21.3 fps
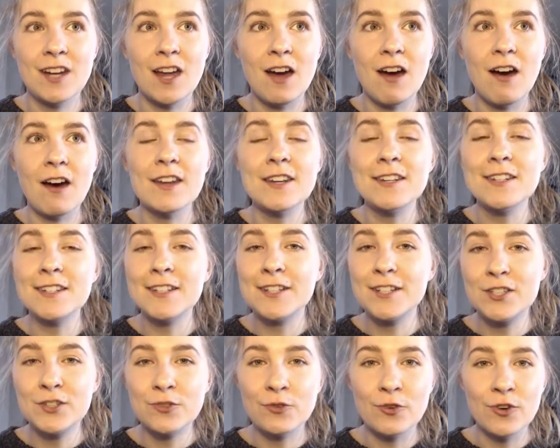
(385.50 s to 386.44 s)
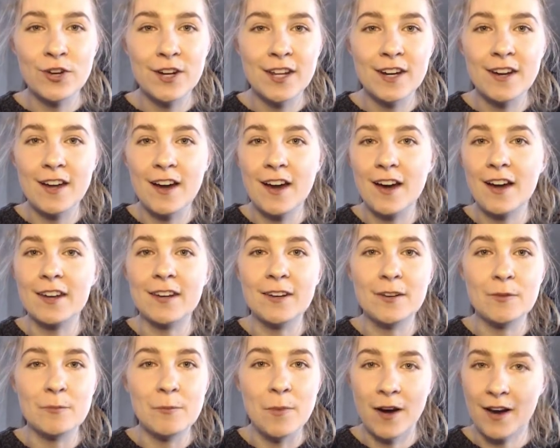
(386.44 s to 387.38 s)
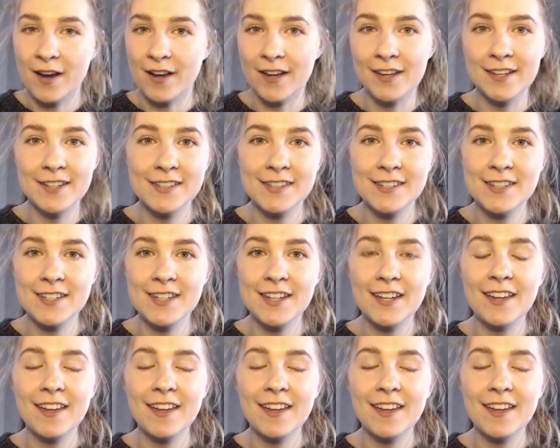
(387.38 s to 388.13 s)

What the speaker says: undistorted, unbiased.